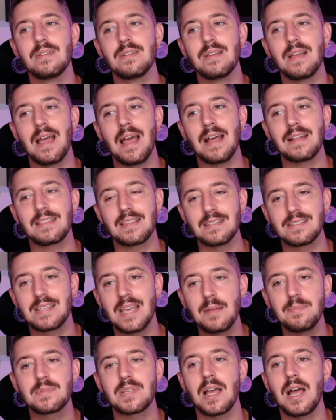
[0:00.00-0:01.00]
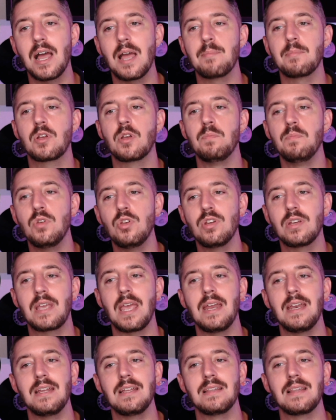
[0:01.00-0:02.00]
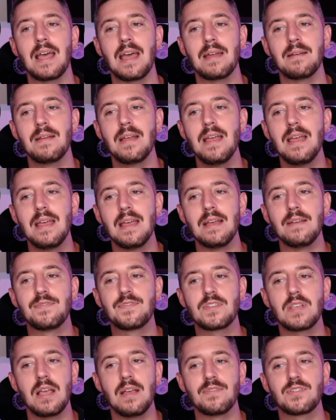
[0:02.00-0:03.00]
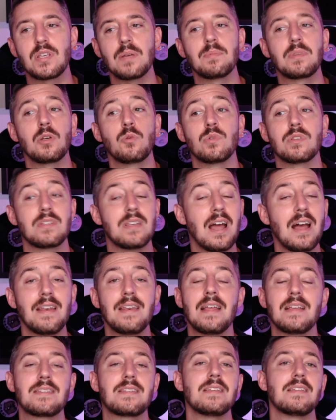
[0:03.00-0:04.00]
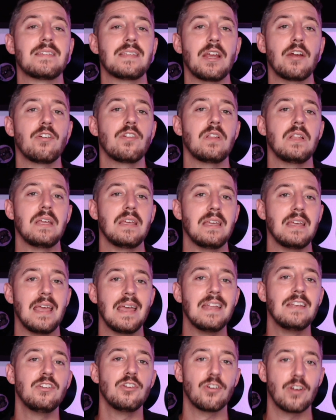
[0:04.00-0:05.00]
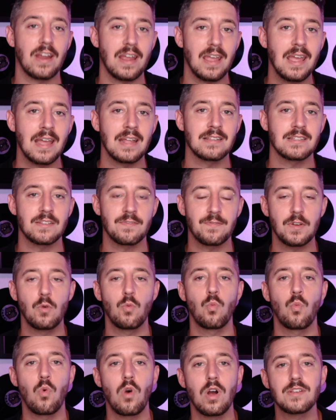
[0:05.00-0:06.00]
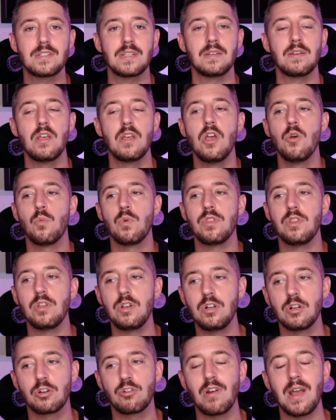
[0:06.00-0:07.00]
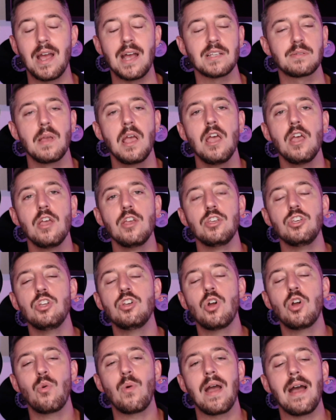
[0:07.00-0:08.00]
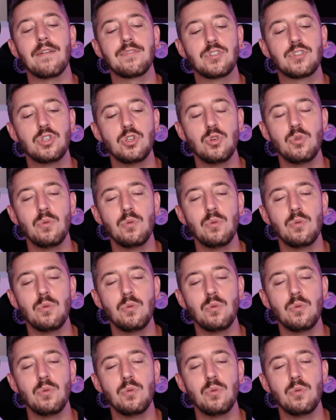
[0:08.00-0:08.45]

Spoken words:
at the same time communicating that if something was not necessarily in your hands, if it wasn't within your grasp, you don't have to